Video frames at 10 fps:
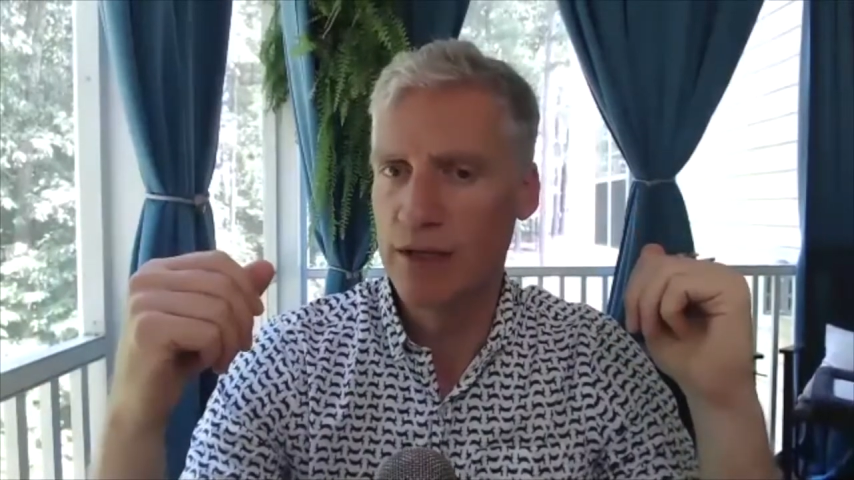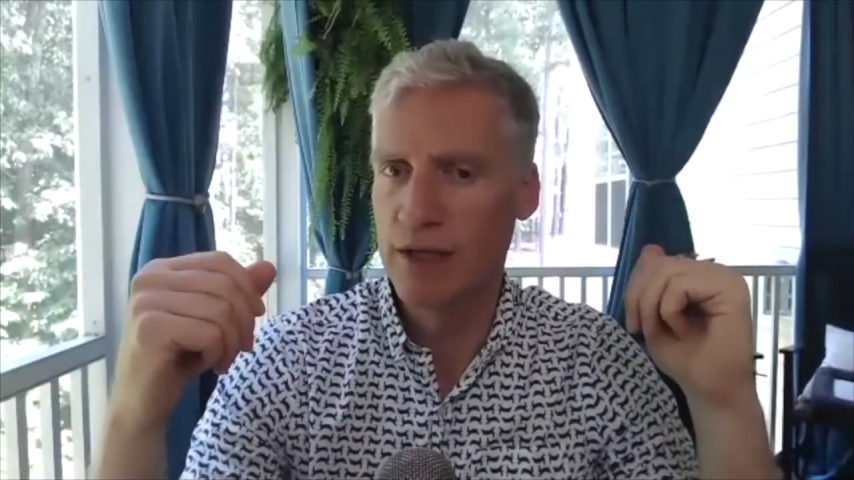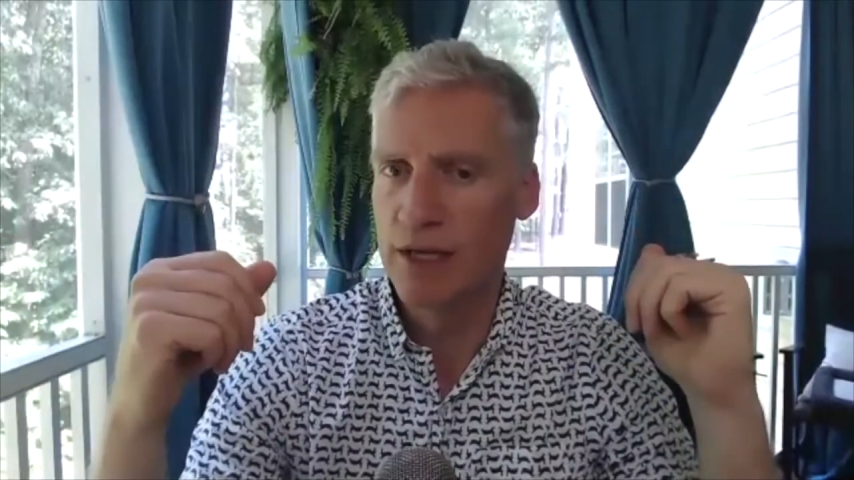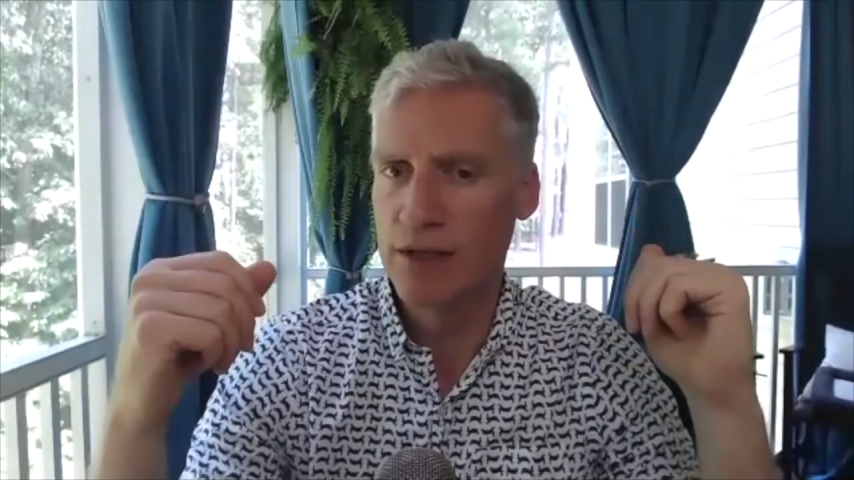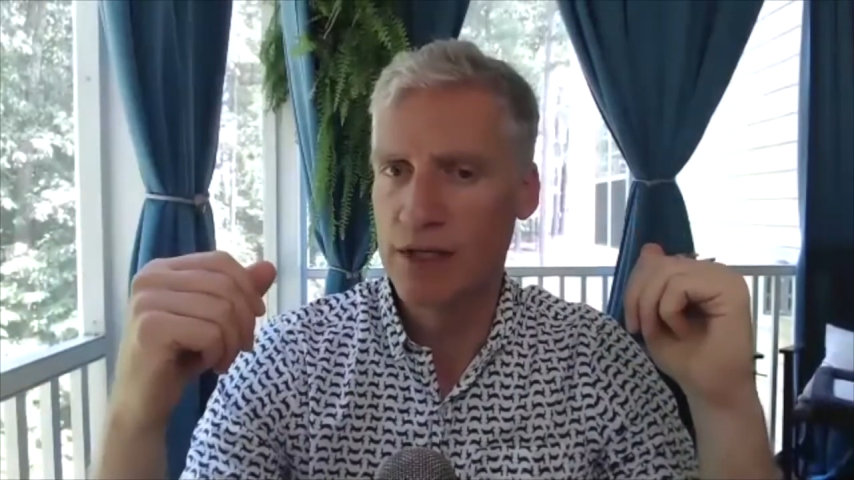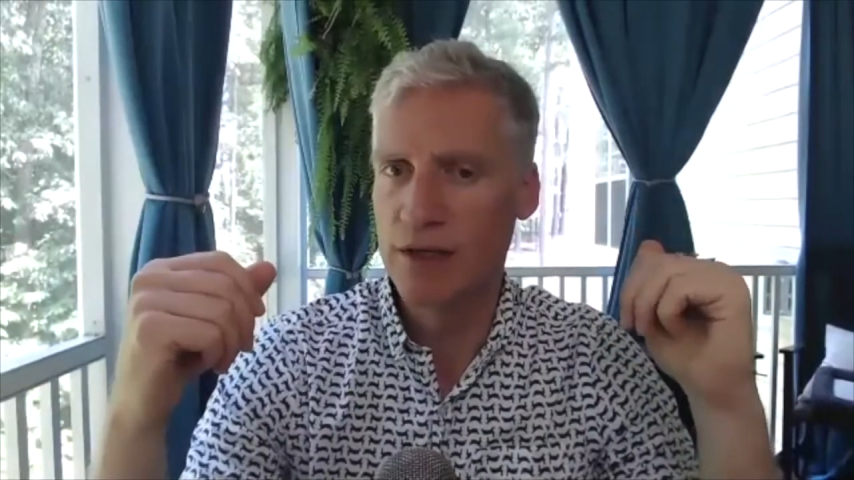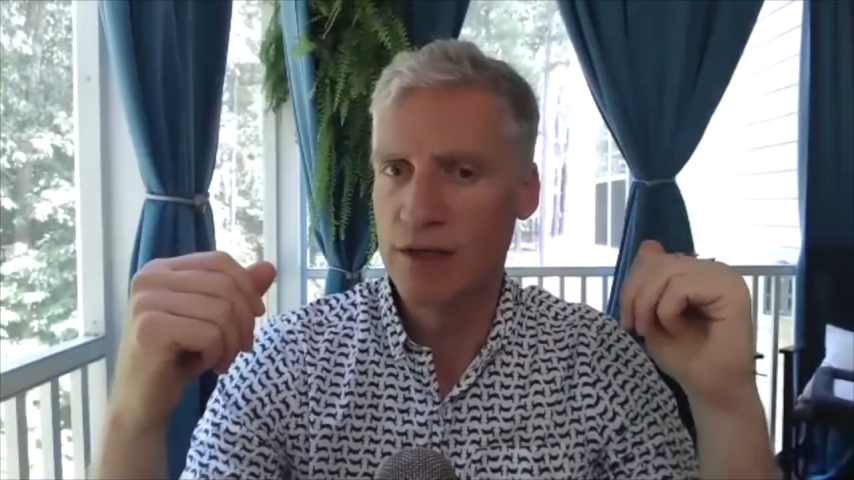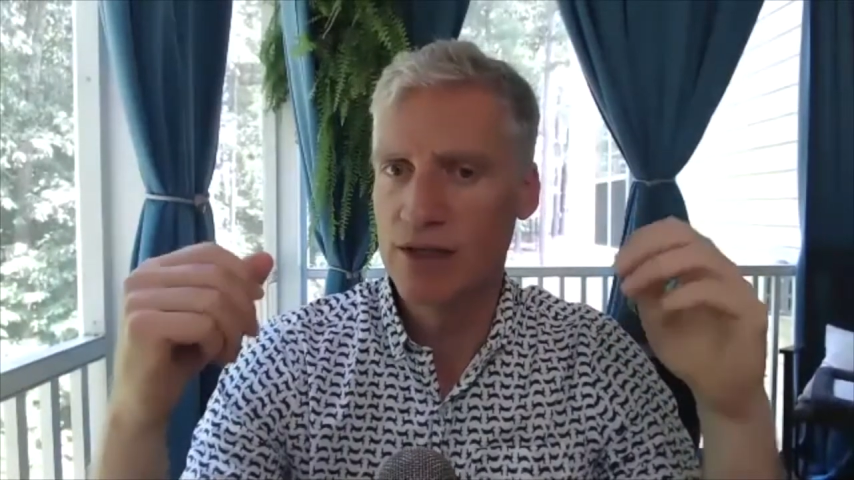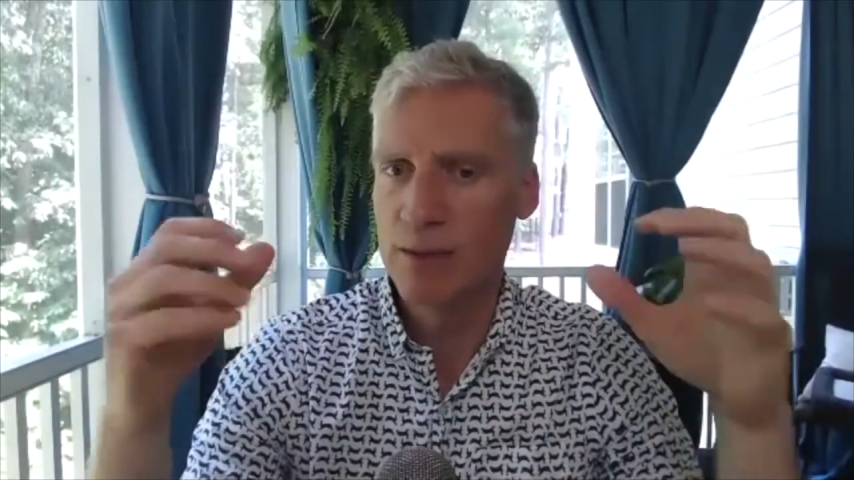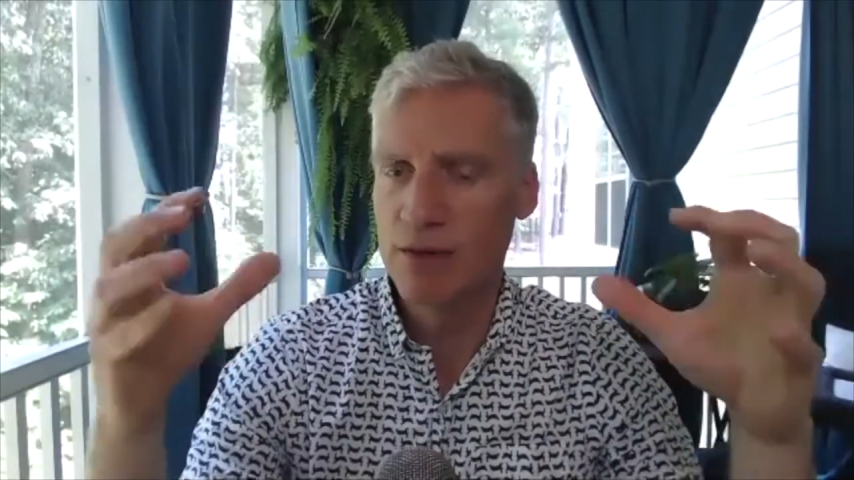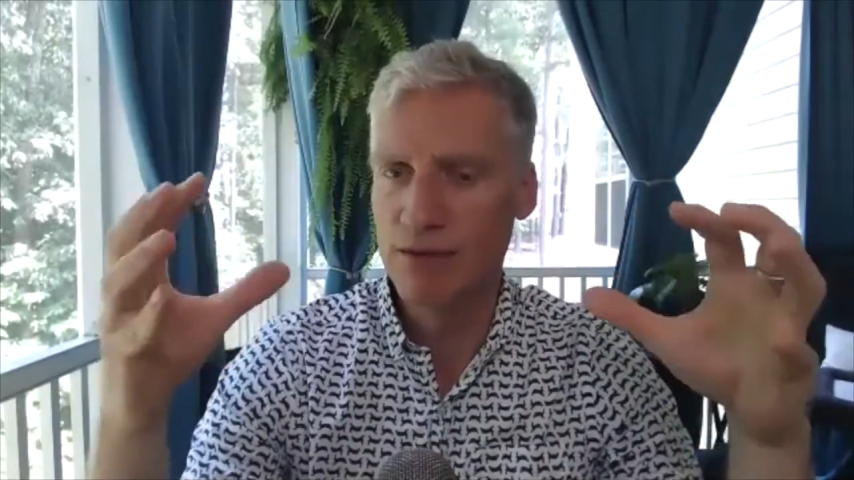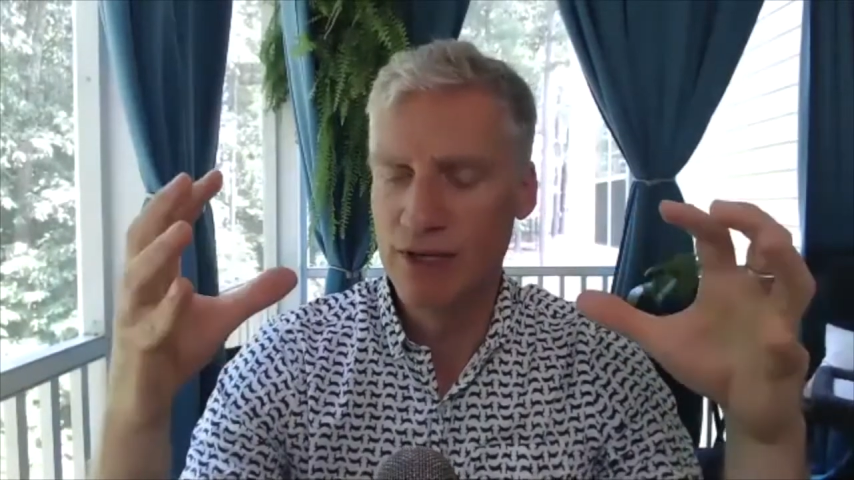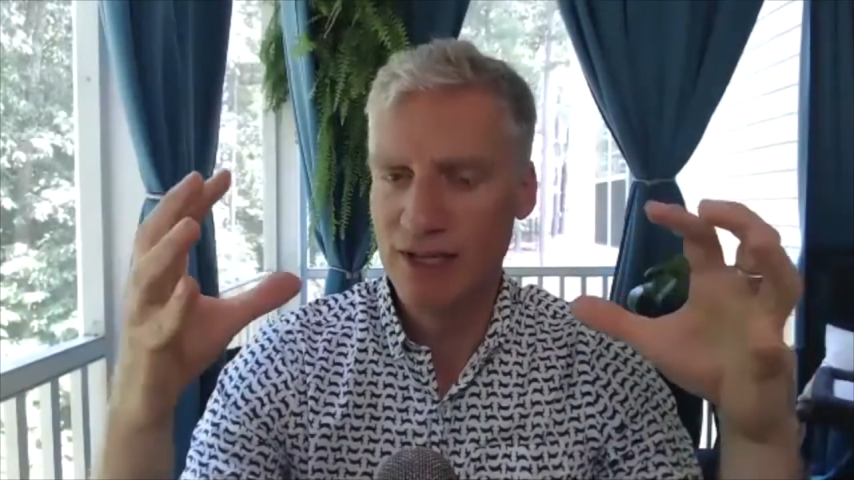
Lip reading: that type of